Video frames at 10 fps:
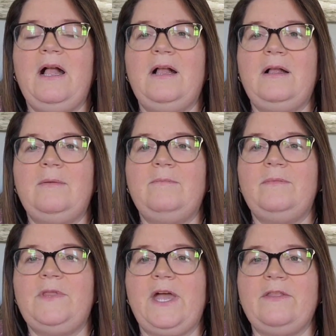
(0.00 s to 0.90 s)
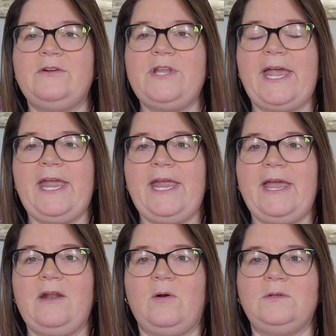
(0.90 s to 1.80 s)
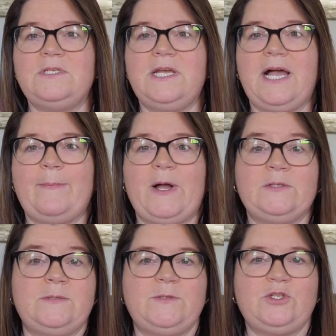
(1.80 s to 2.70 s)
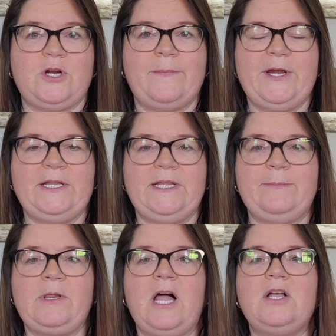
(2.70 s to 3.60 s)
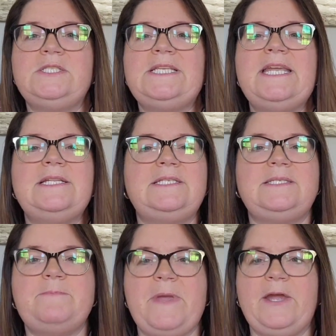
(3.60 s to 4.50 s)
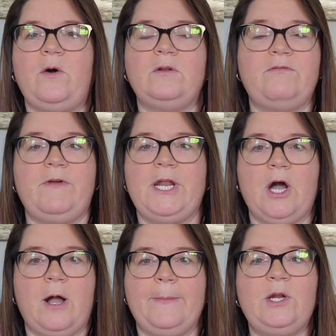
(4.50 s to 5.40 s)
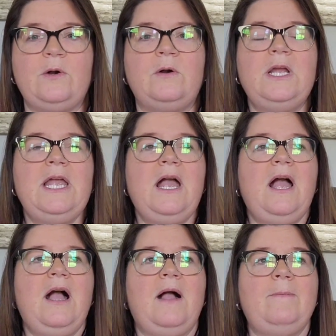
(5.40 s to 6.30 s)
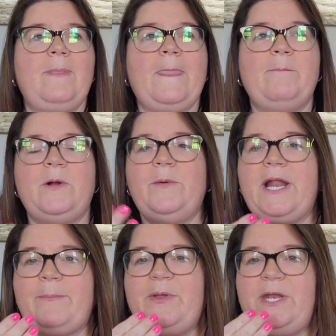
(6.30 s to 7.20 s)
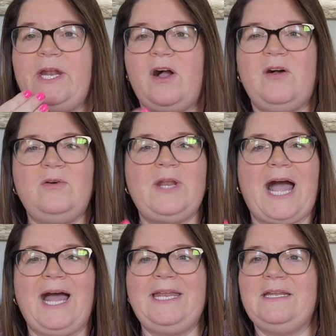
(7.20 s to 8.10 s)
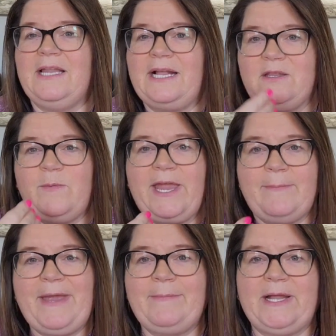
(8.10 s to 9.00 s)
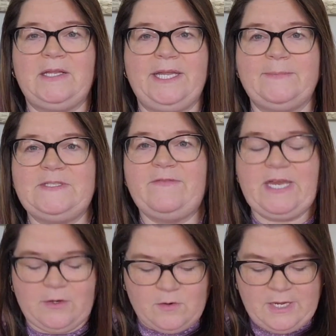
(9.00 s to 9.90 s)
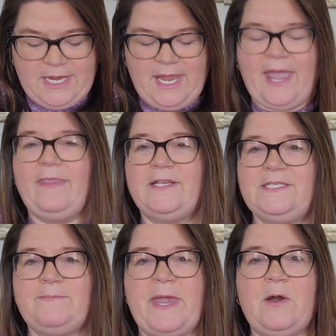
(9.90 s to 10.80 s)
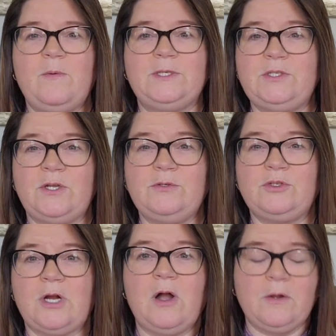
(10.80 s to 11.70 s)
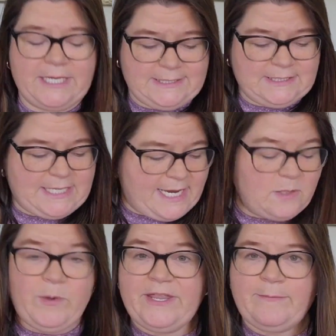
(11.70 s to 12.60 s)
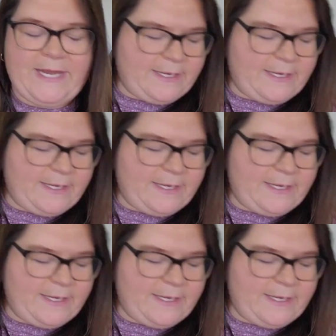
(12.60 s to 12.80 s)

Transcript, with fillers: Um, the other day at Ulta, I bought some strawberry lip gloss. It smelled phenomenal. But when I put it on, I didn't like the way it made my lips feel. And the smell was so strong, it stayed with